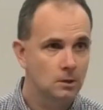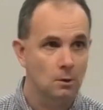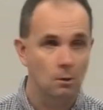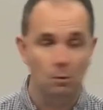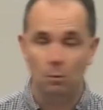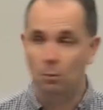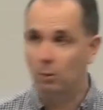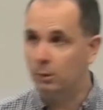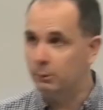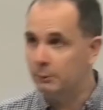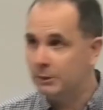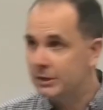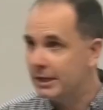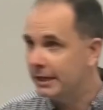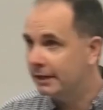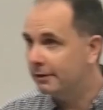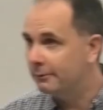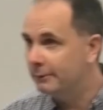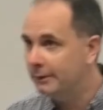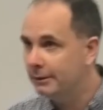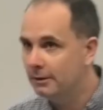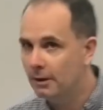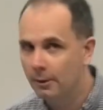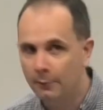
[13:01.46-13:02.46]
What do we think?
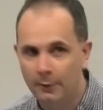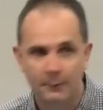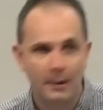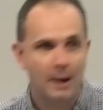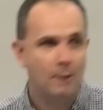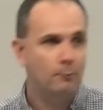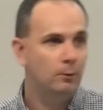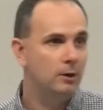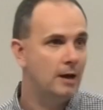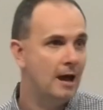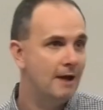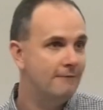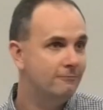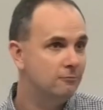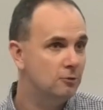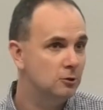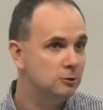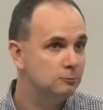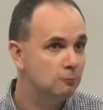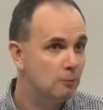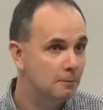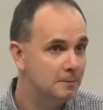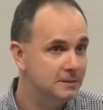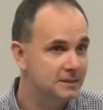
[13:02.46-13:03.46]
Have
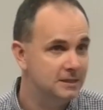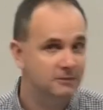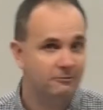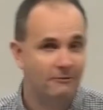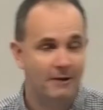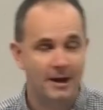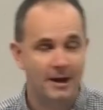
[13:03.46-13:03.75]
God's promises